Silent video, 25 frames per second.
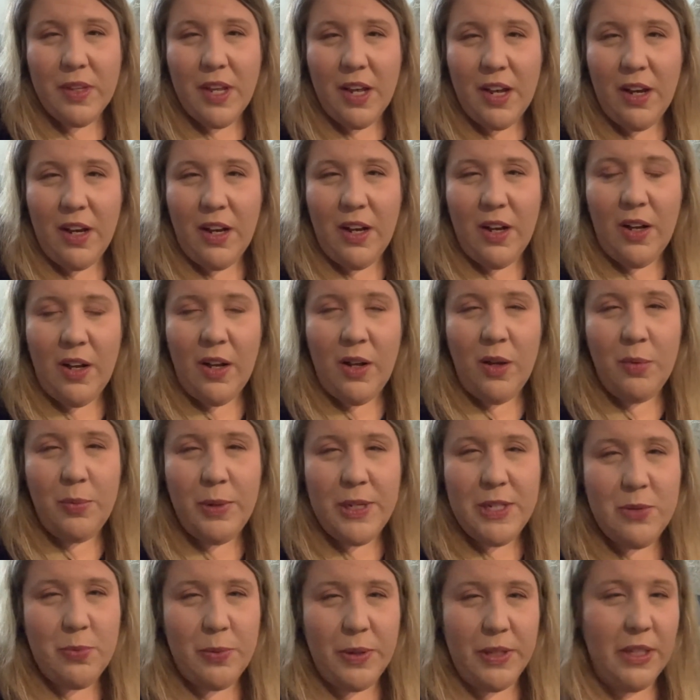
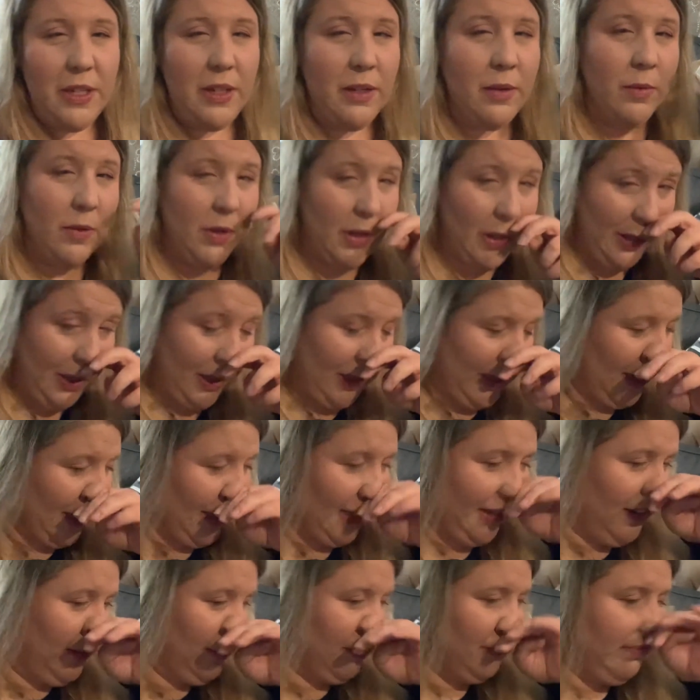Always willing.
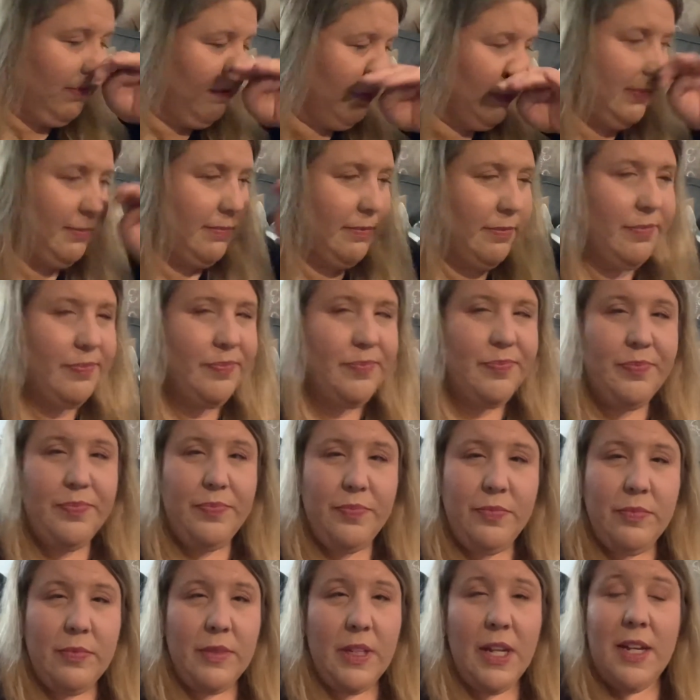And
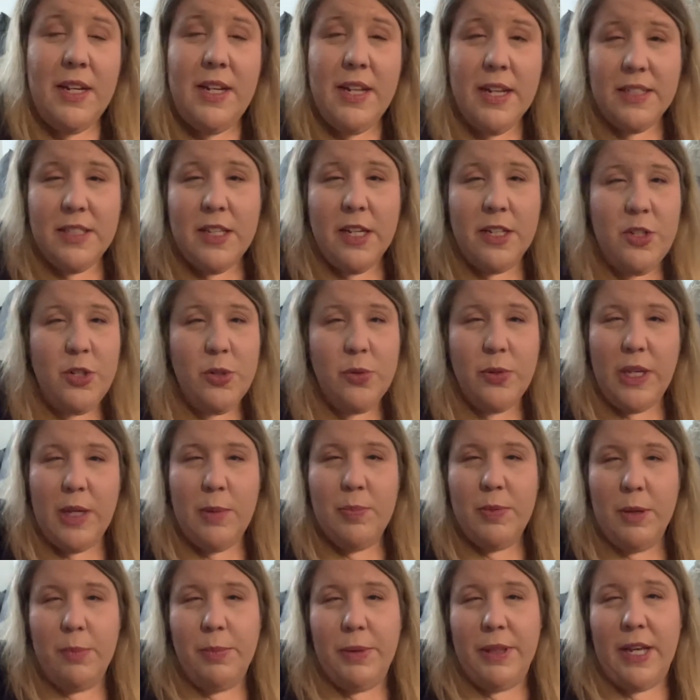yes, I do keep
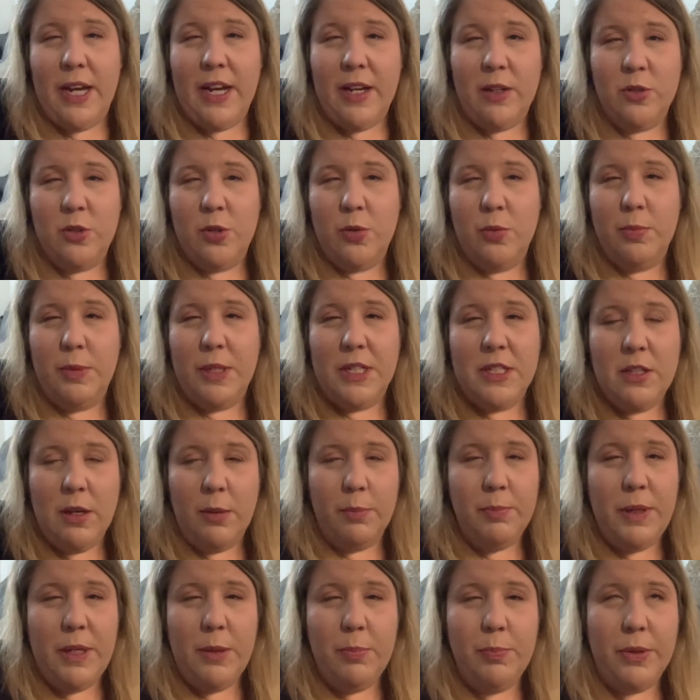them in the house with me. Some
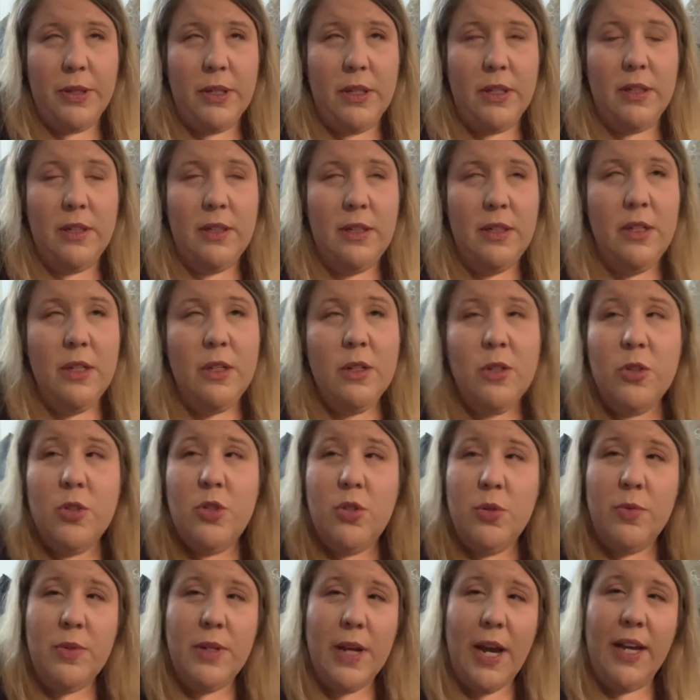people
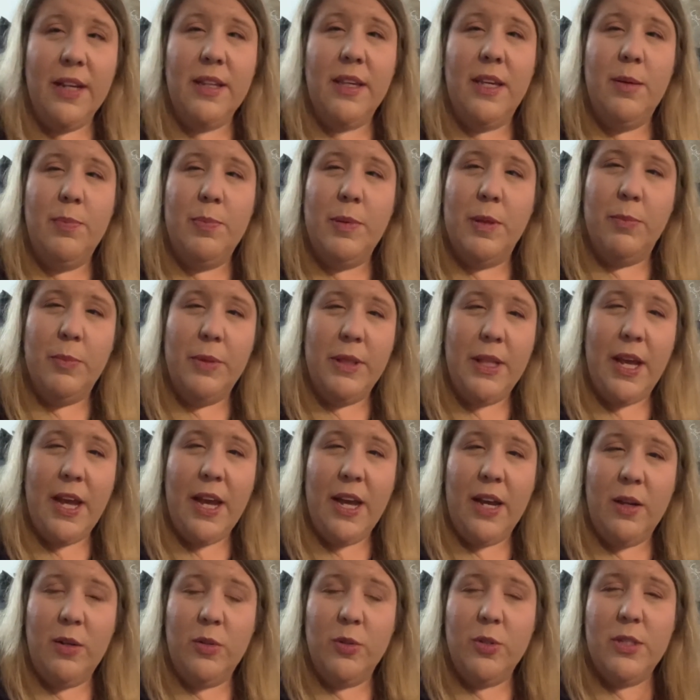do not keep them in the
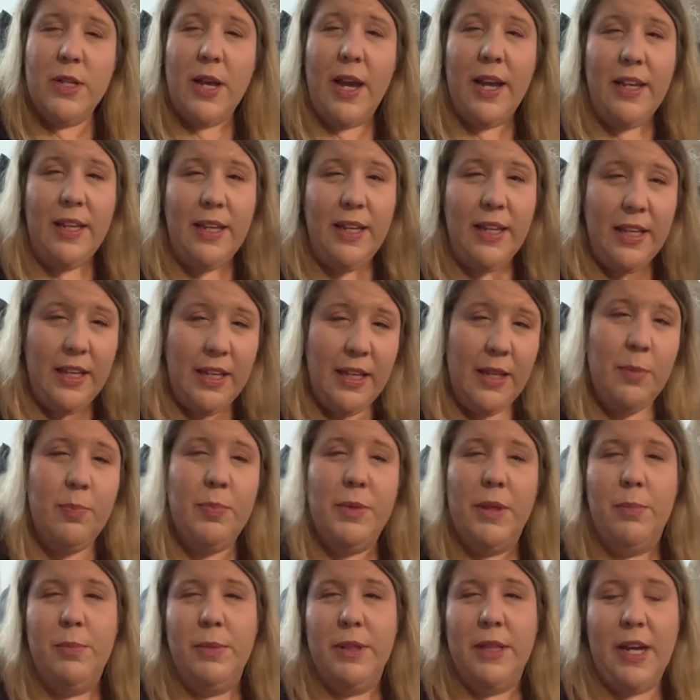house. I keep
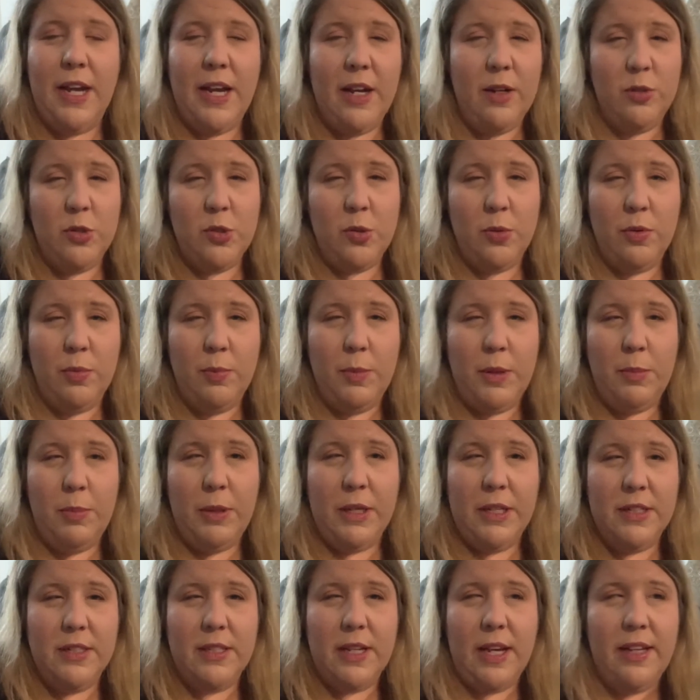them in the house with me
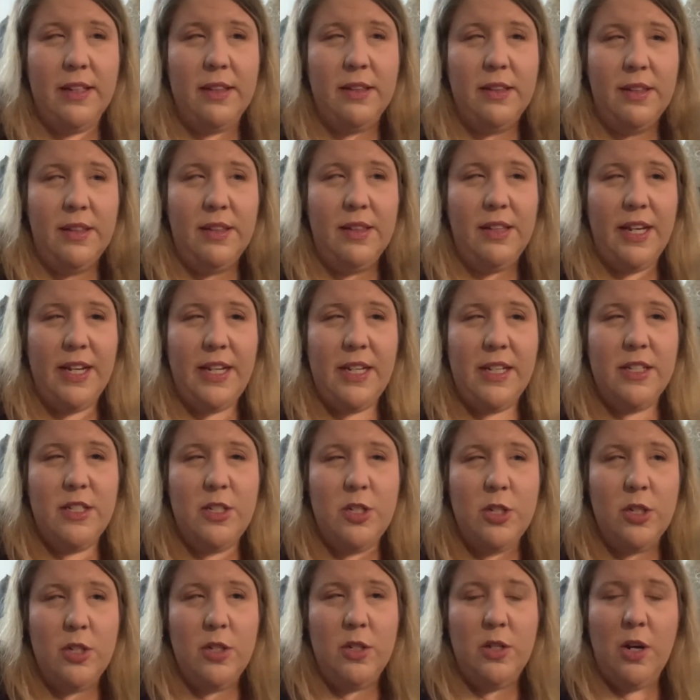because I like
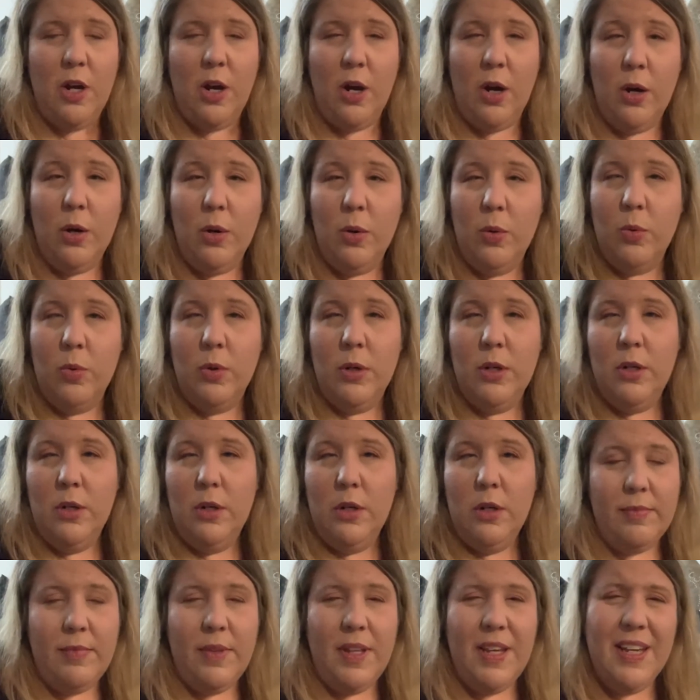to know.
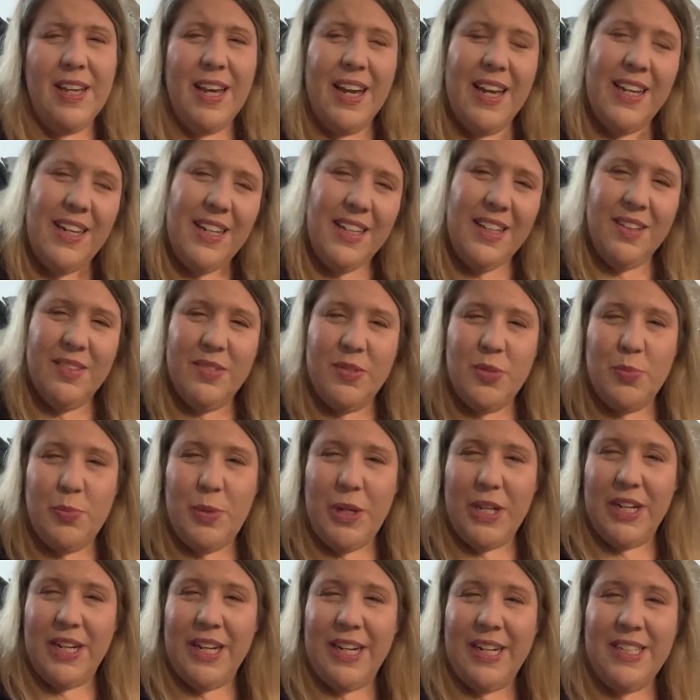It kind of gives me
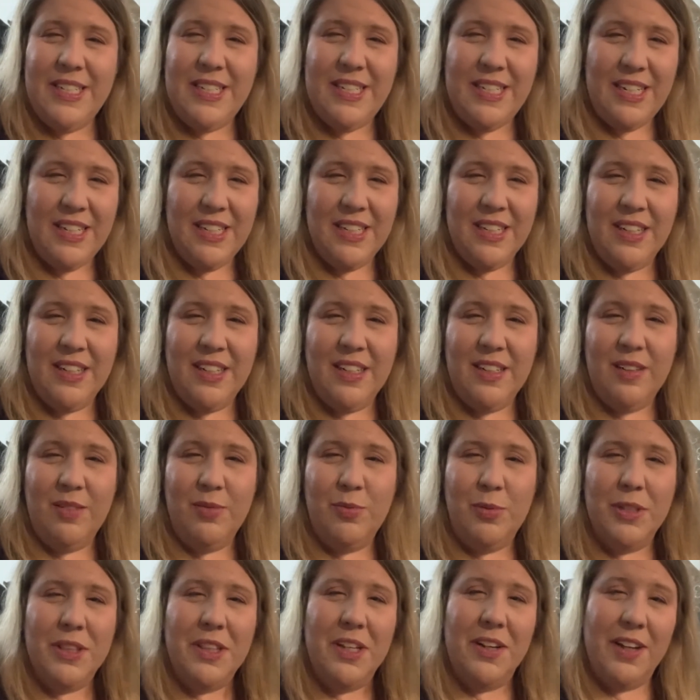an idea of
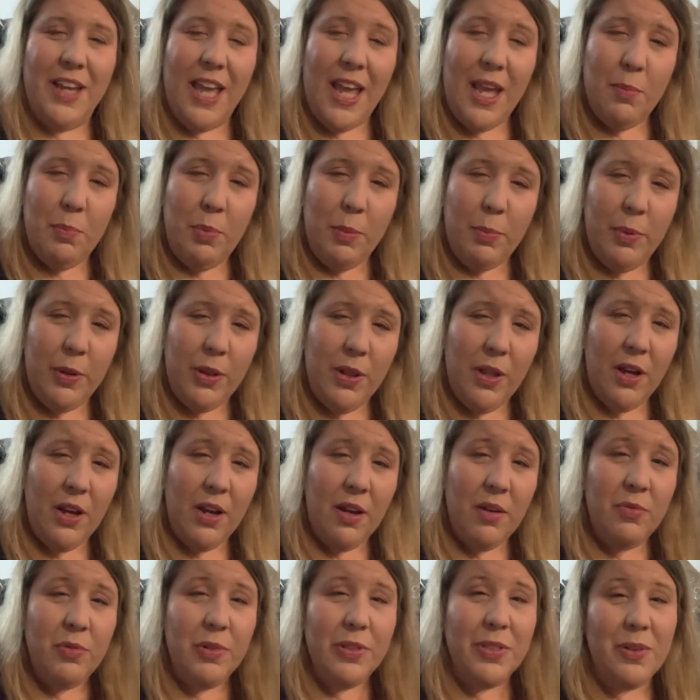what they're capable
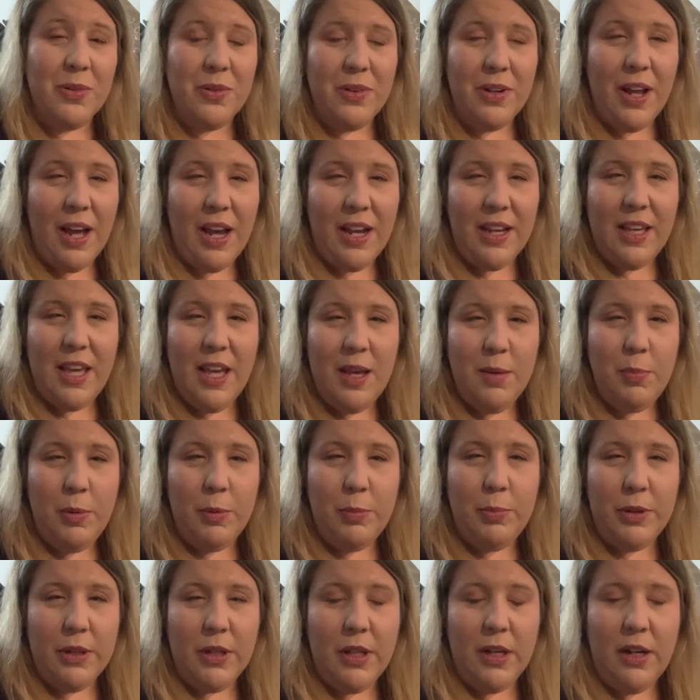of, what they're not
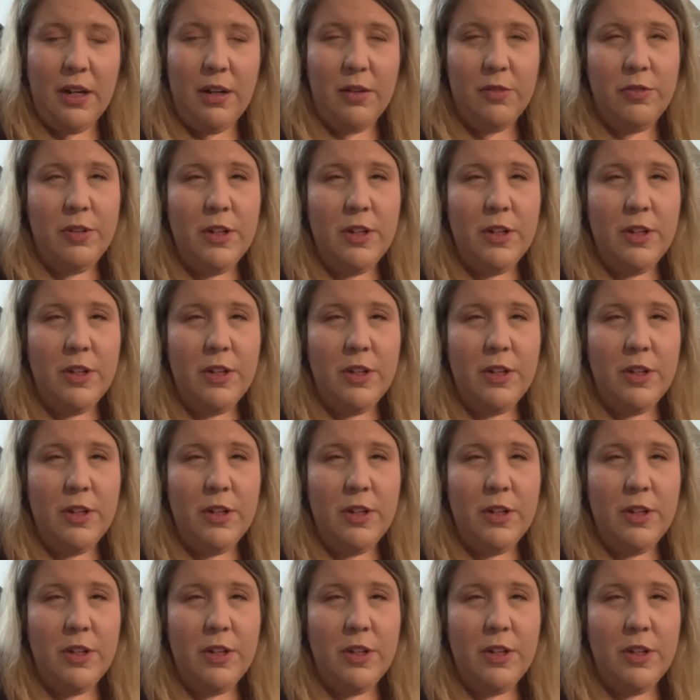capable of.